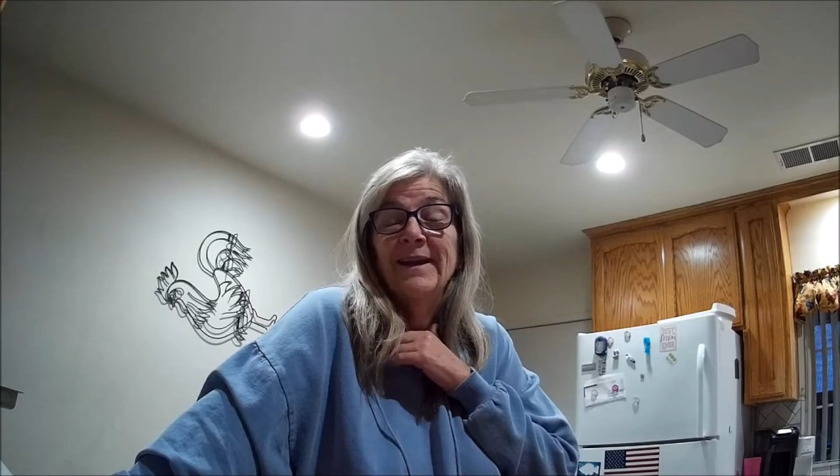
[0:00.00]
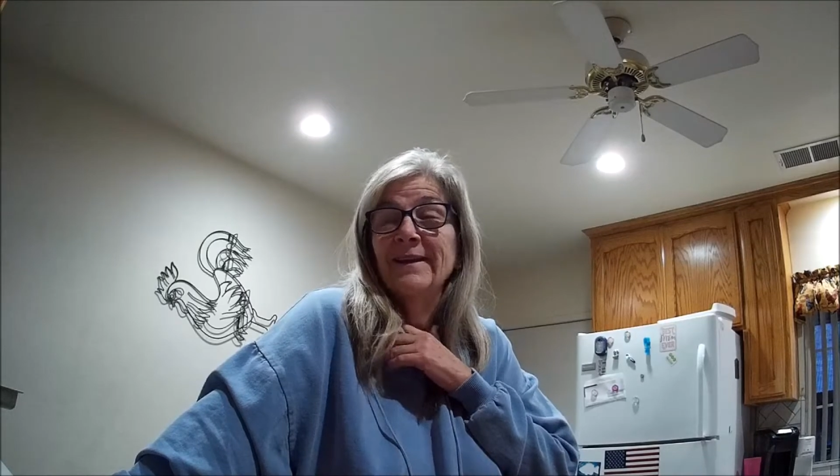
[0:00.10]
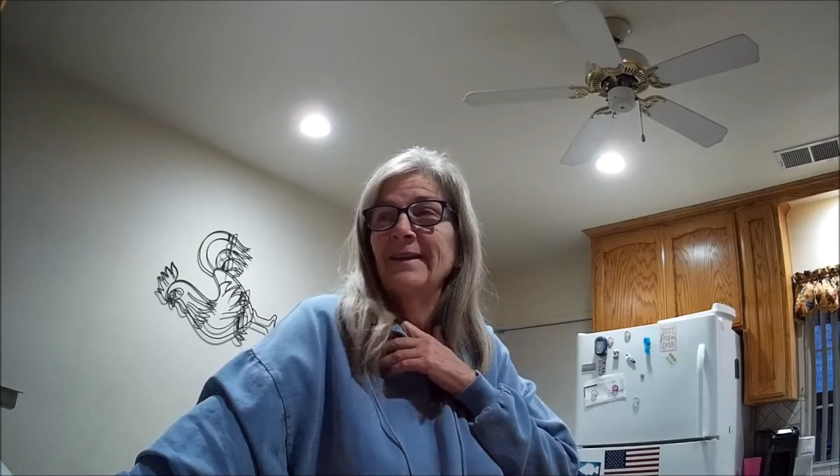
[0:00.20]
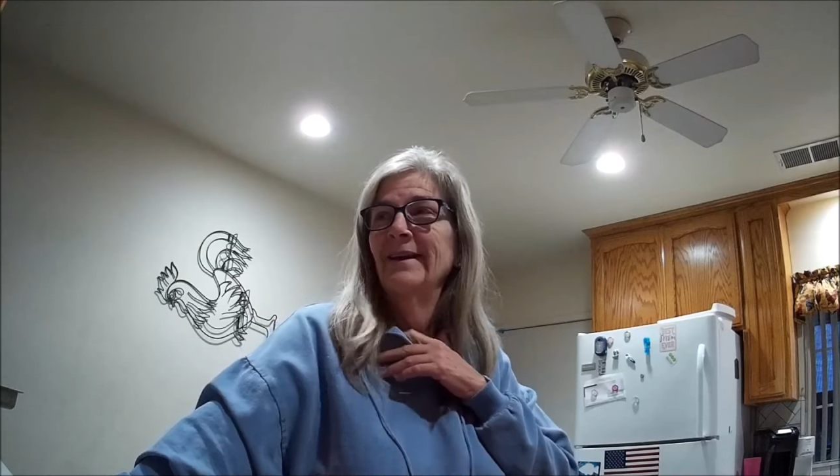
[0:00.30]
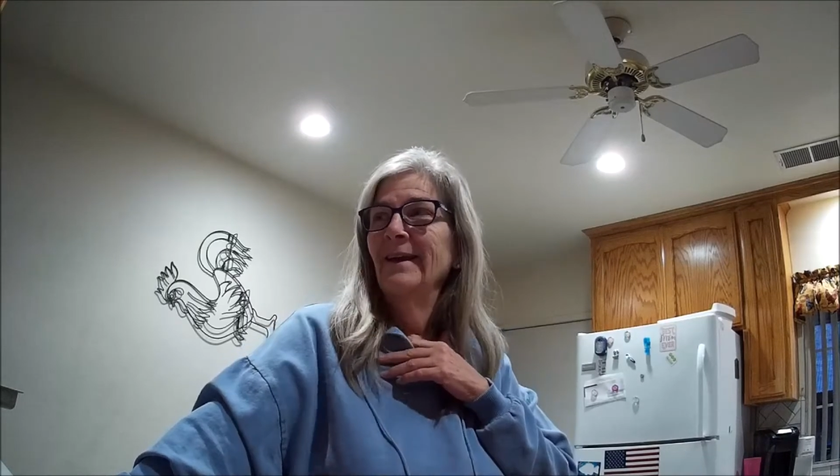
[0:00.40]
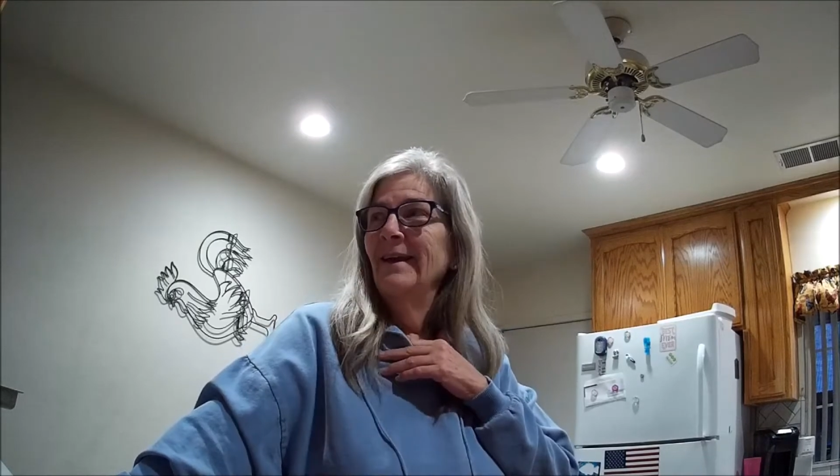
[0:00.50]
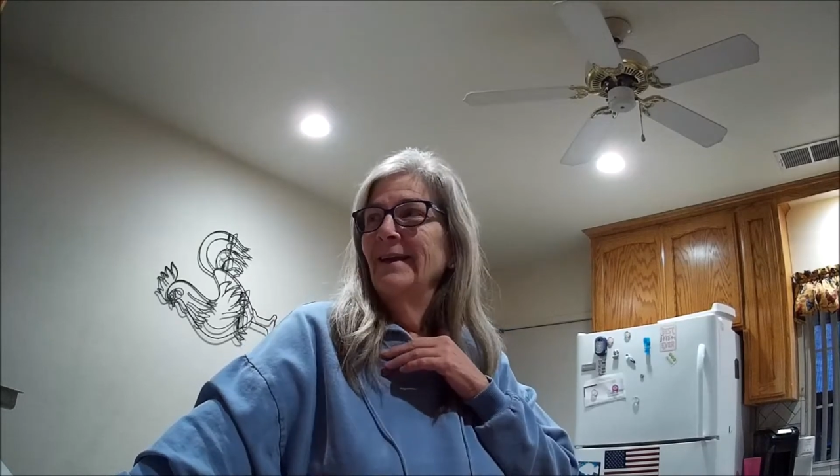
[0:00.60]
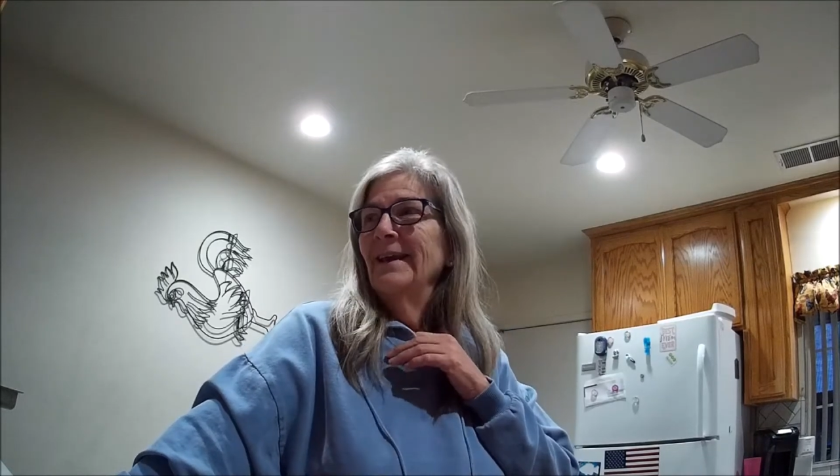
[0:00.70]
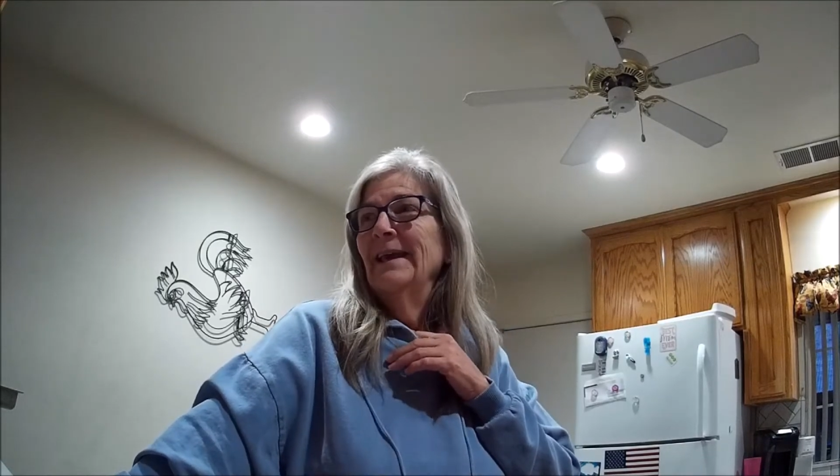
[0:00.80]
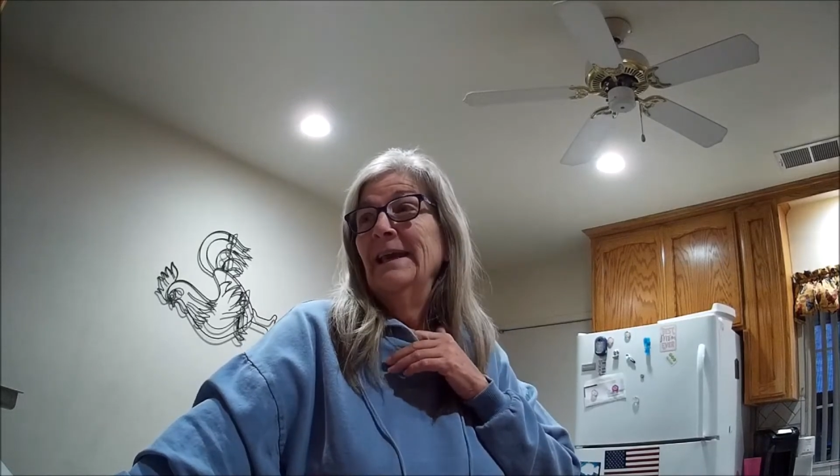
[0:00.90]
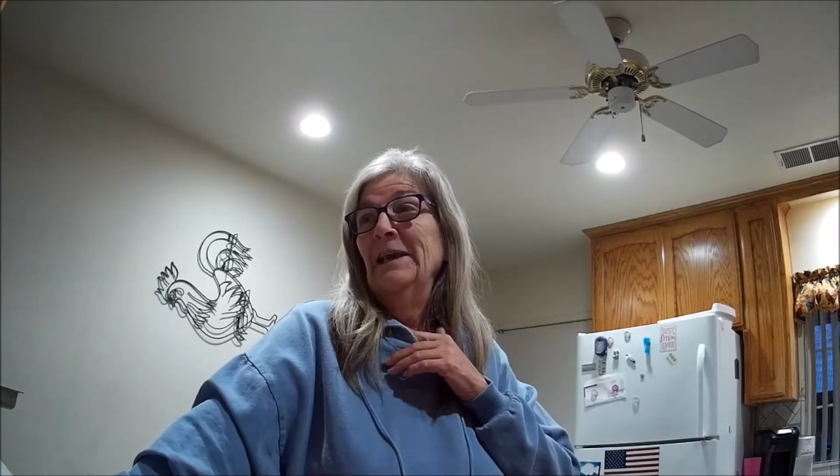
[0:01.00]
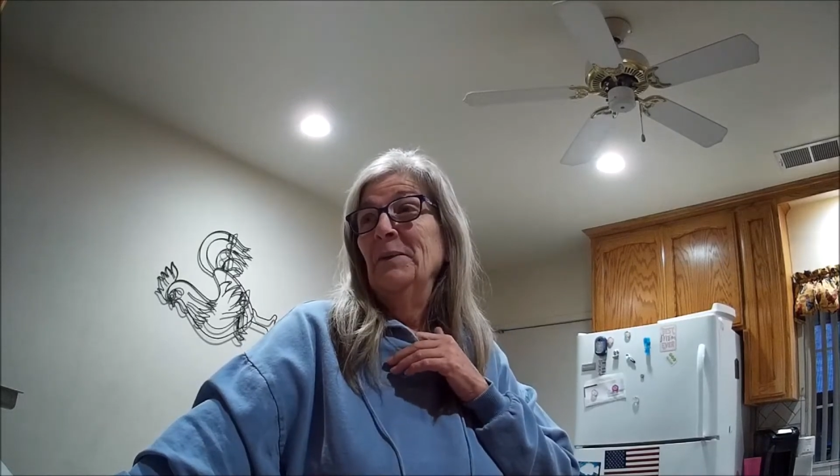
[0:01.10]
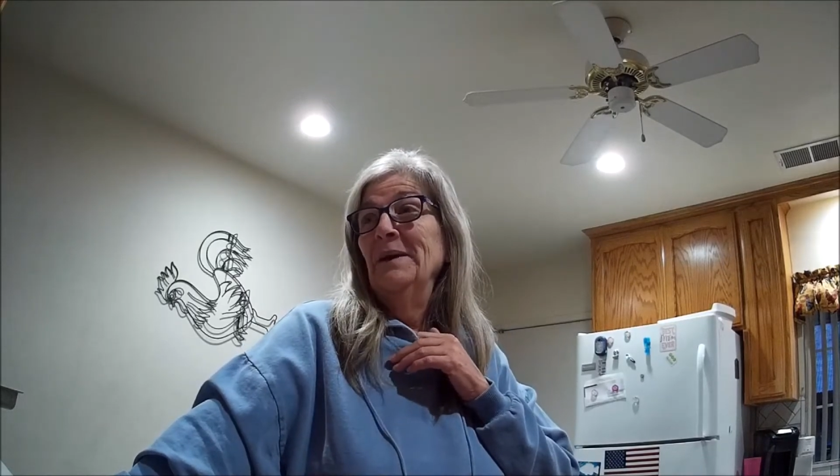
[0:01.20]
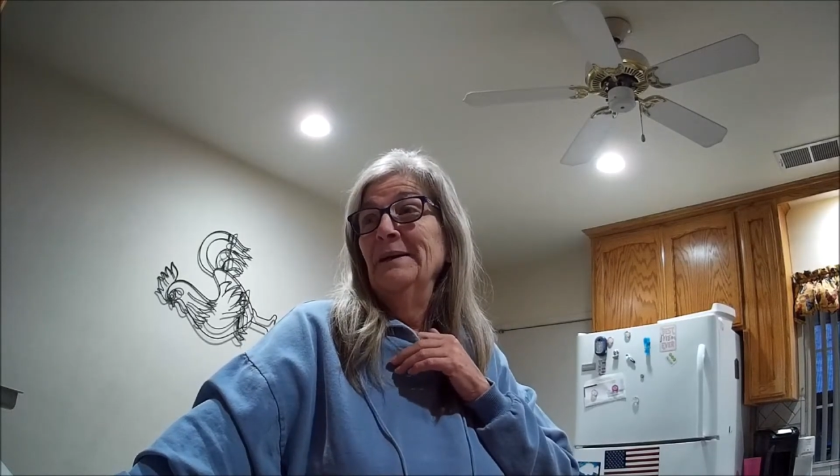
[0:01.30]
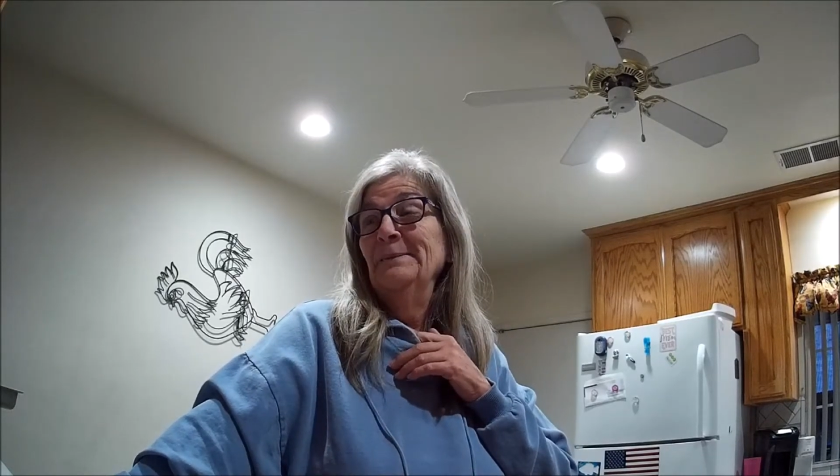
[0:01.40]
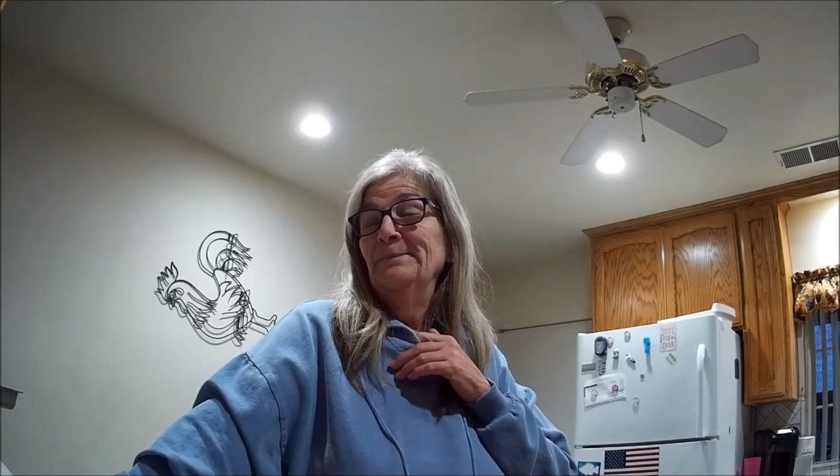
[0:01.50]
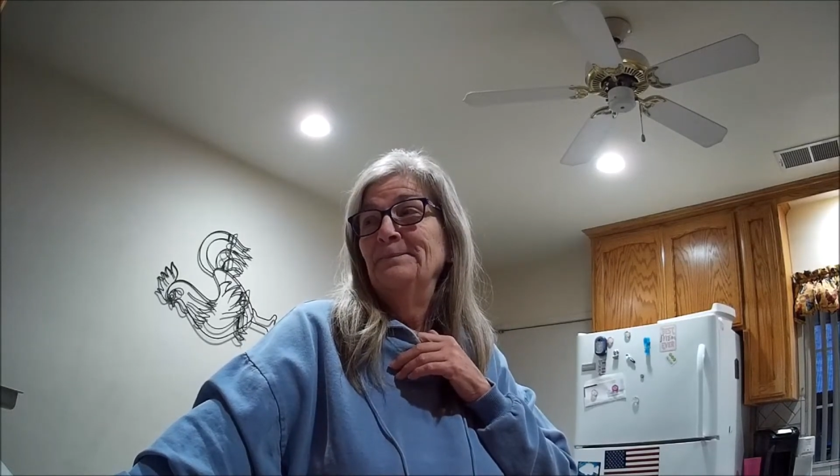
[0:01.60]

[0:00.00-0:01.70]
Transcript: it. Anyway,